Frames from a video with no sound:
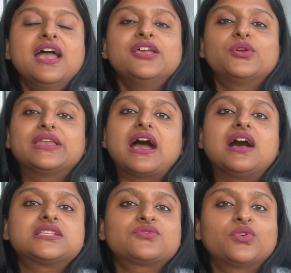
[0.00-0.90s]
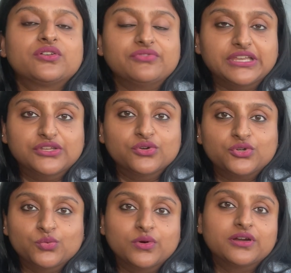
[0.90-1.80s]
you can ask for a
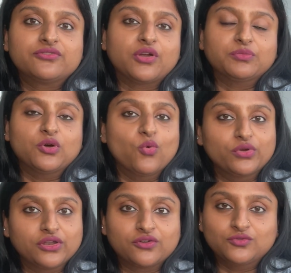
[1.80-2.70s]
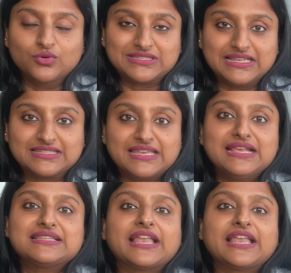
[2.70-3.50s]
video tour from the owner of those listings,